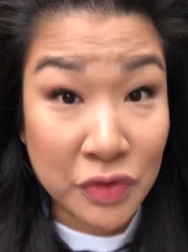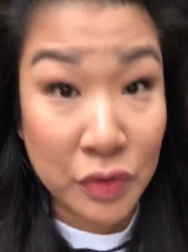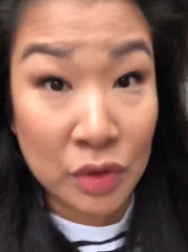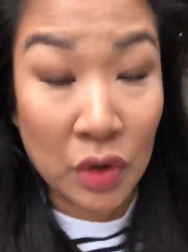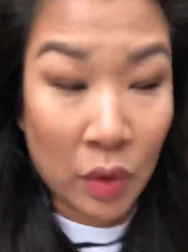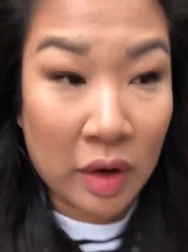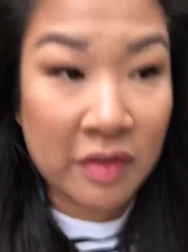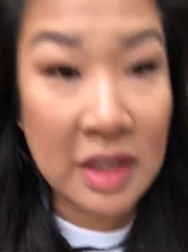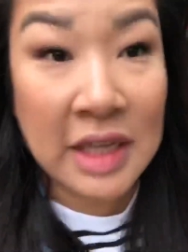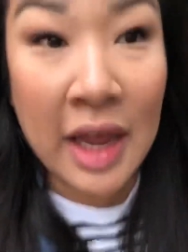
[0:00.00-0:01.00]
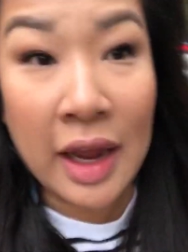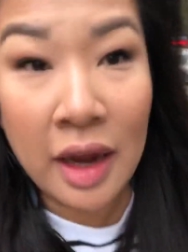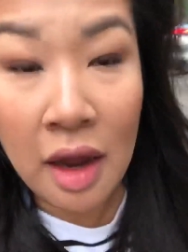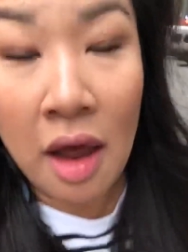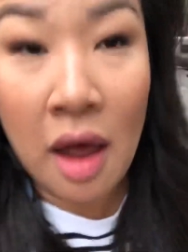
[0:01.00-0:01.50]
food tour of the
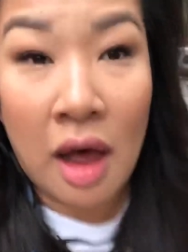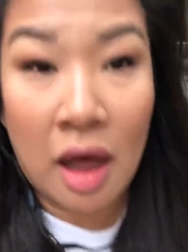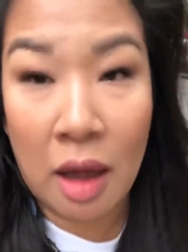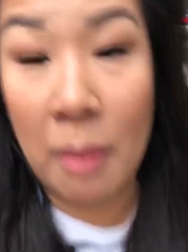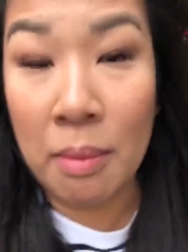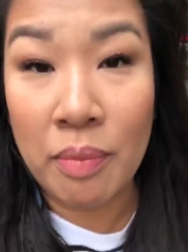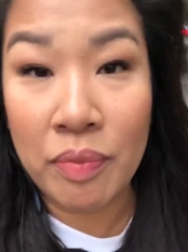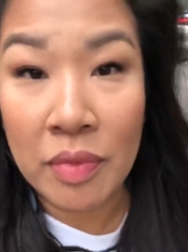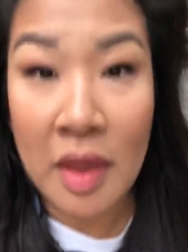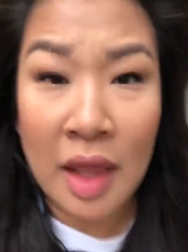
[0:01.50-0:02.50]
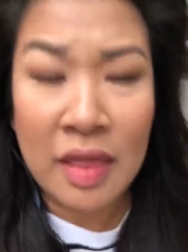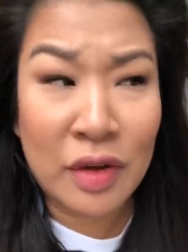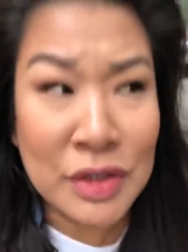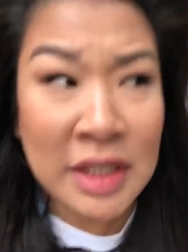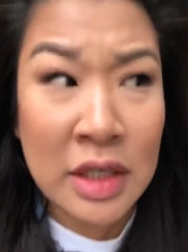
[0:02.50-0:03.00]
day. Um,
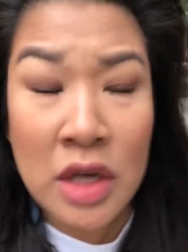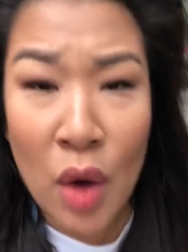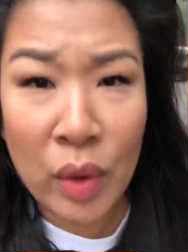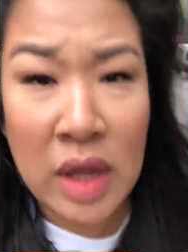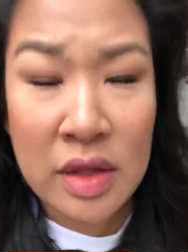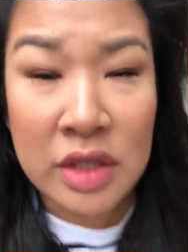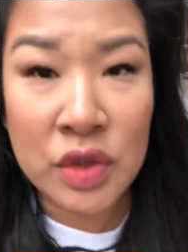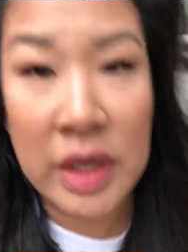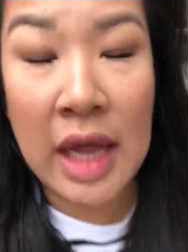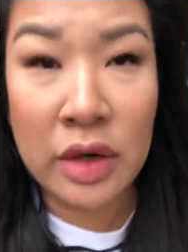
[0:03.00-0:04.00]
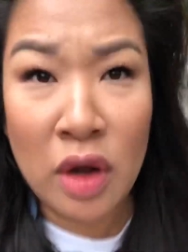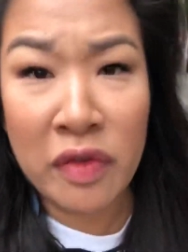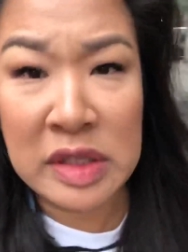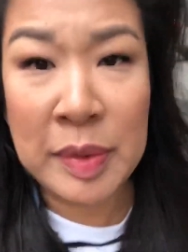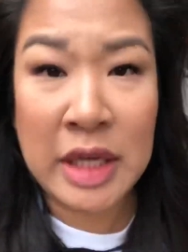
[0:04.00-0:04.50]
there's like no one on the street. I don't know
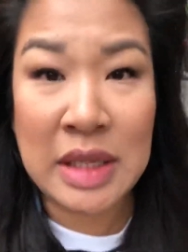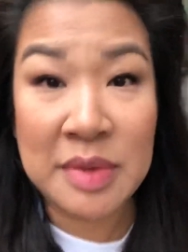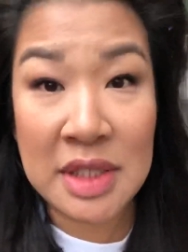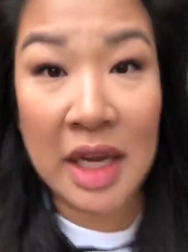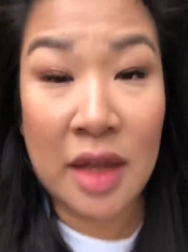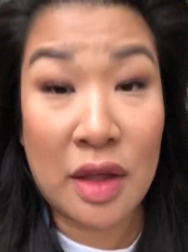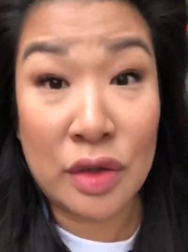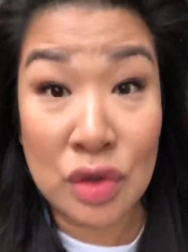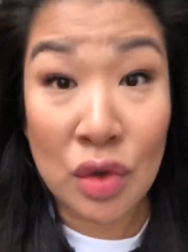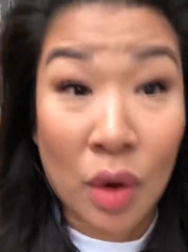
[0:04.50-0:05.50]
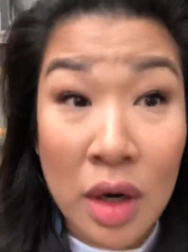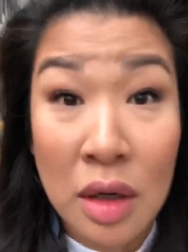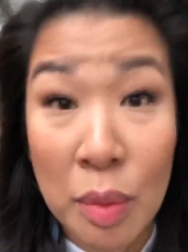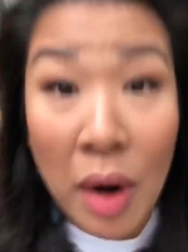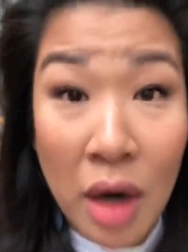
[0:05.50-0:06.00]
if it's because I'm staying in the
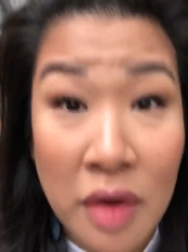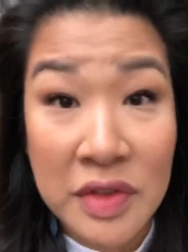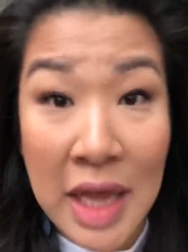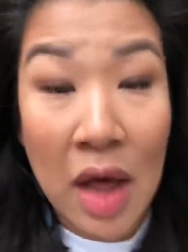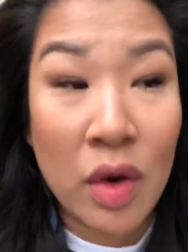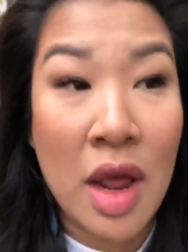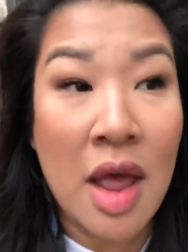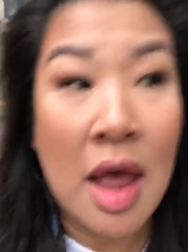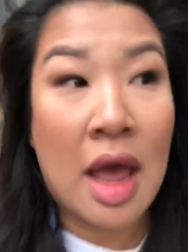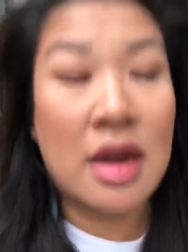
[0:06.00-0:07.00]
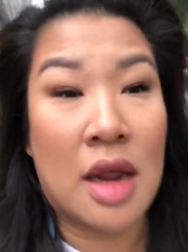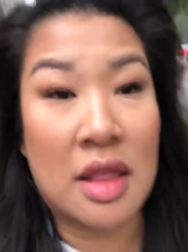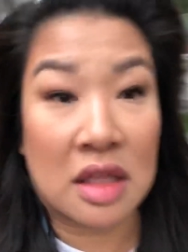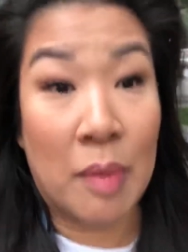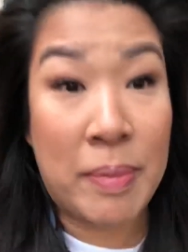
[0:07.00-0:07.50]
historical part of town and not
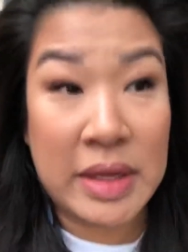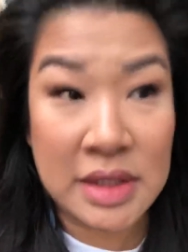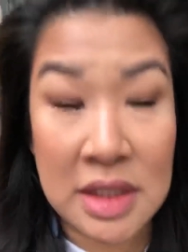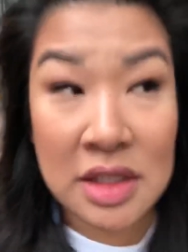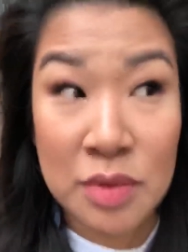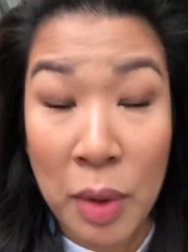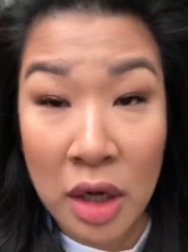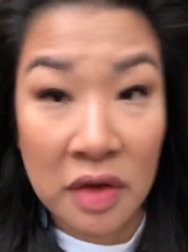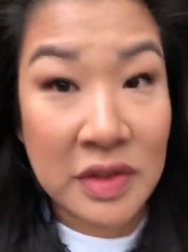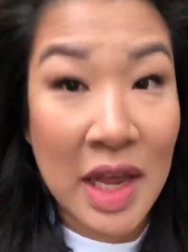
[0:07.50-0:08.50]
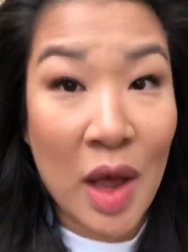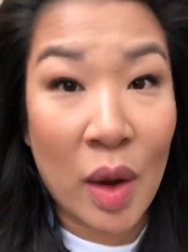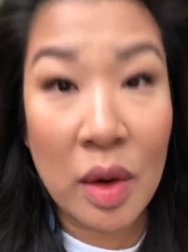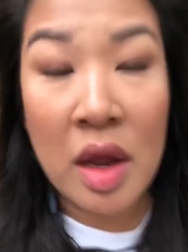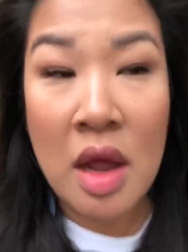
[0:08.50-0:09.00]
in like the business part of
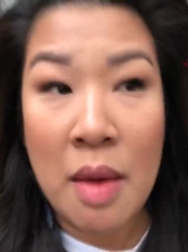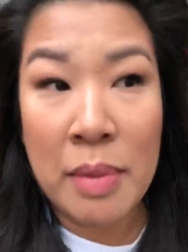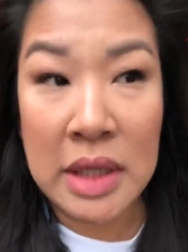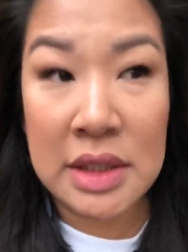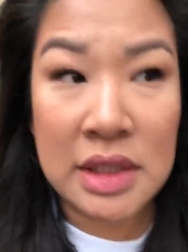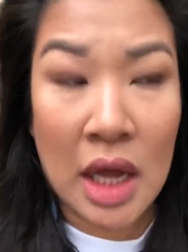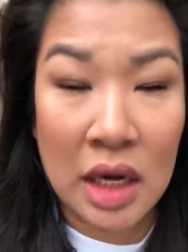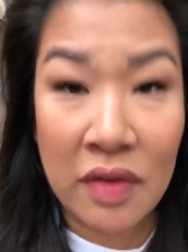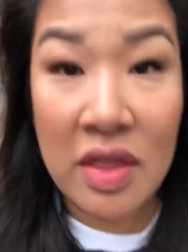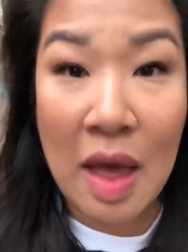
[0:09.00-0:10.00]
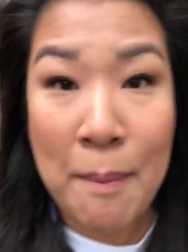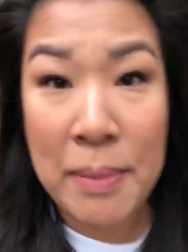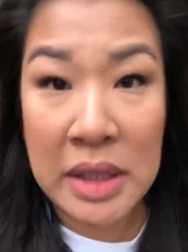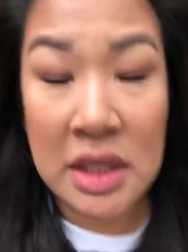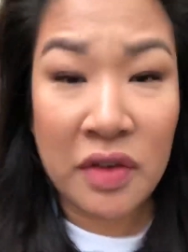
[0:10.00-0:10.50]
town, but it's not even that
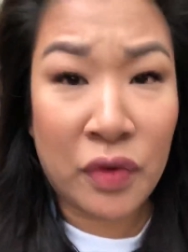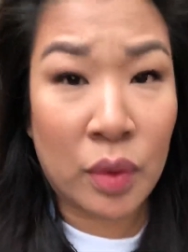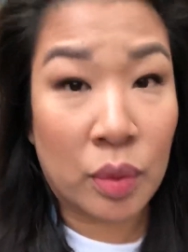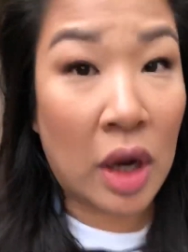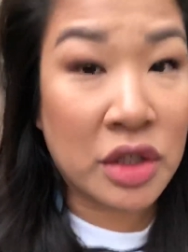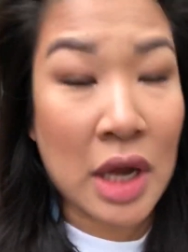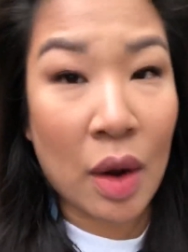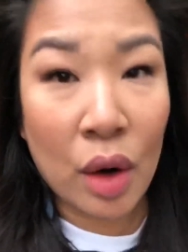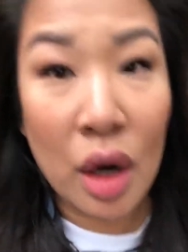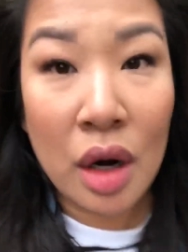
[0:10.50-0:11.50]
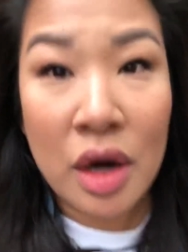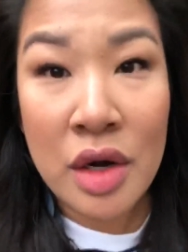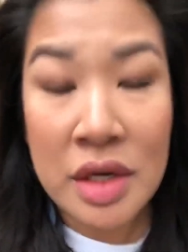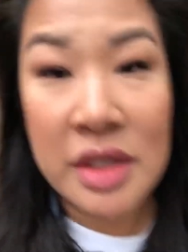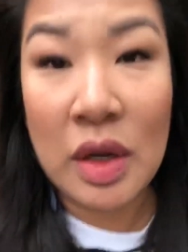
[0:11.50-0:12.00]
busy for rush hour.
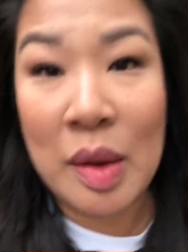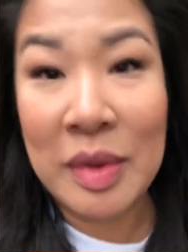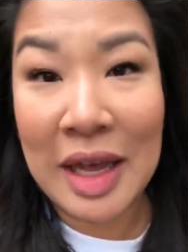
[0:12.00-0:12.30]
So I'm